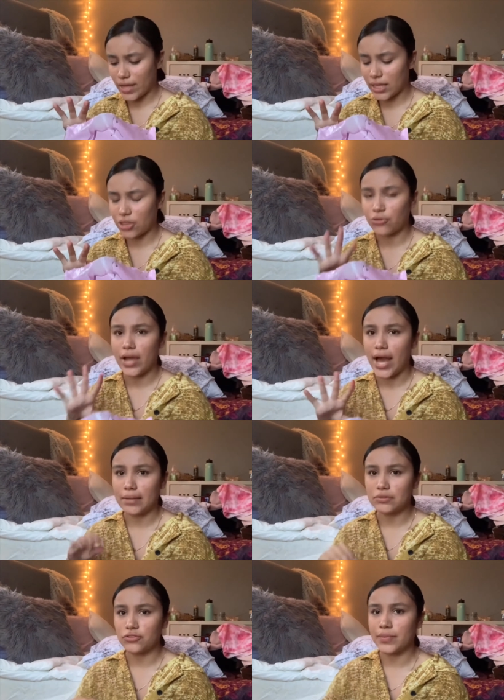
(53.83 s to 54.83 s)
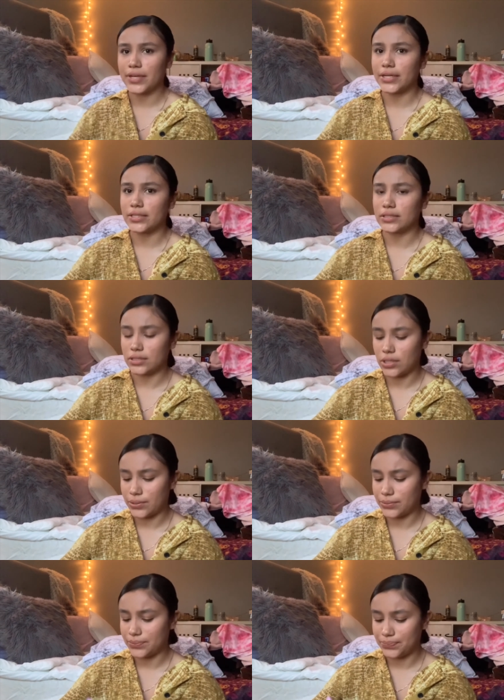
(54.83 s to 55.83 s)
like three items from here, so
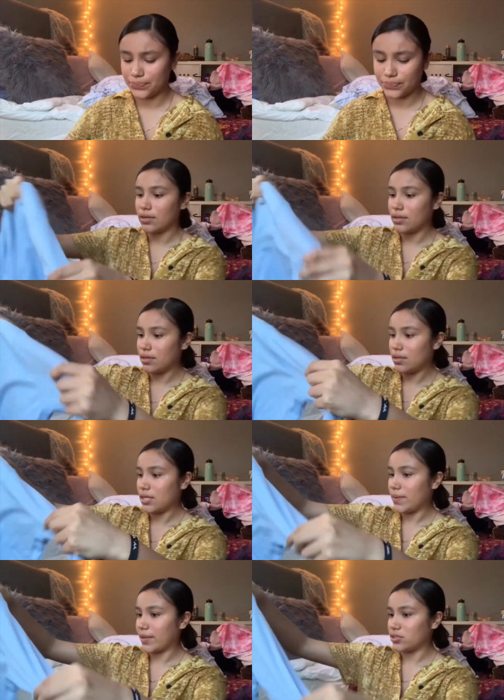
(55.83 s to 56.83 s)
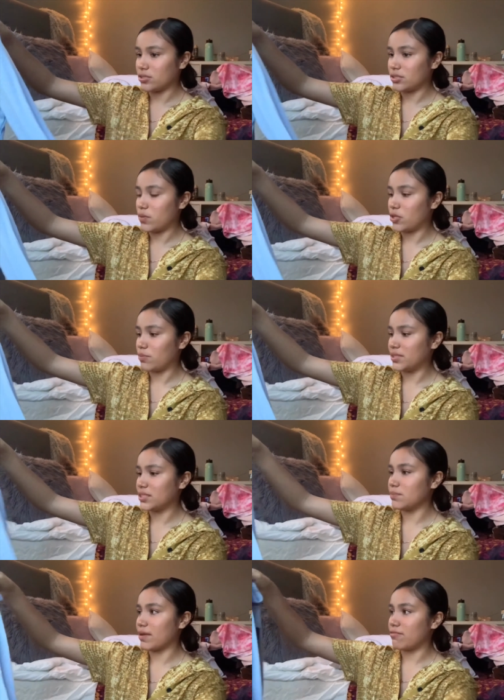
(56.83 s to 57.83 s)
they're actually smaller, but
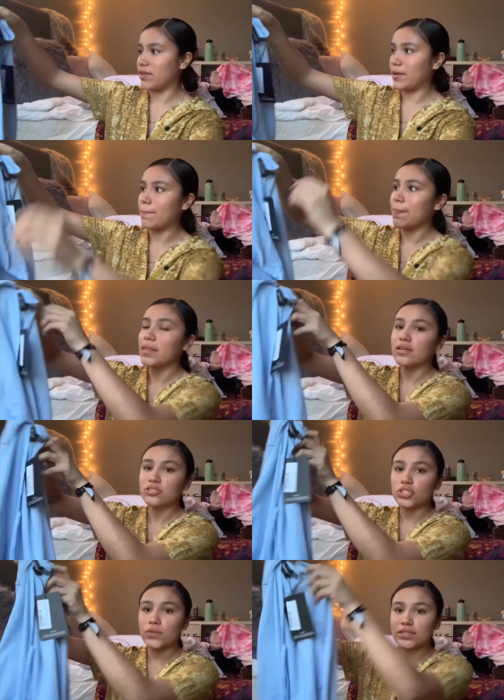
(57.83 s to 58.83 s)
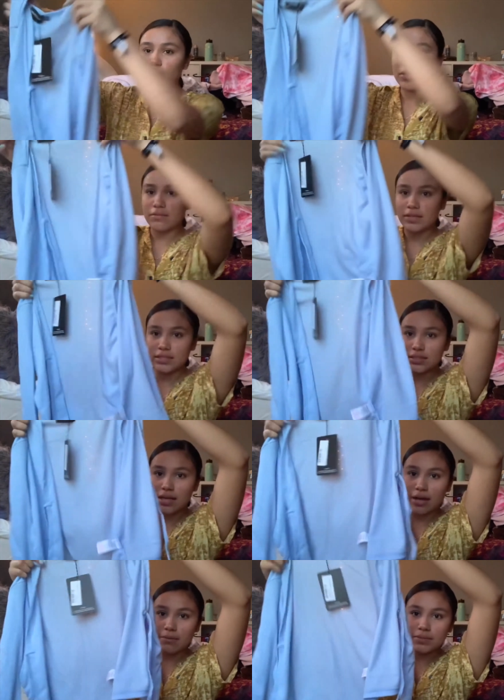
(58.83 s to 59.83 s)
this might fit. So it's one of these
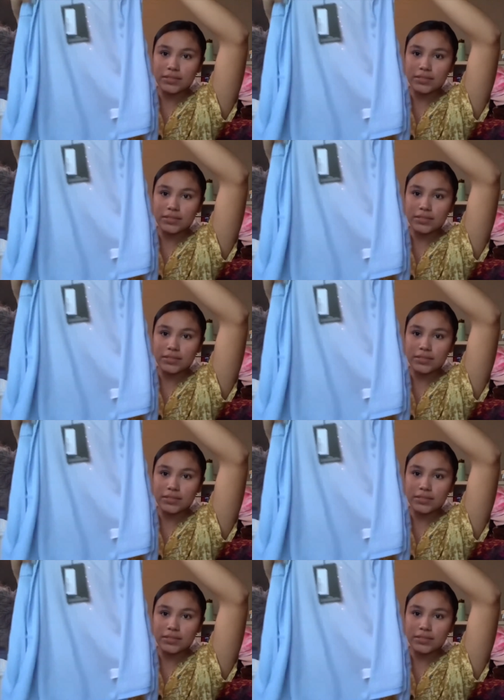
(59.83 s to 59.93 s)
tops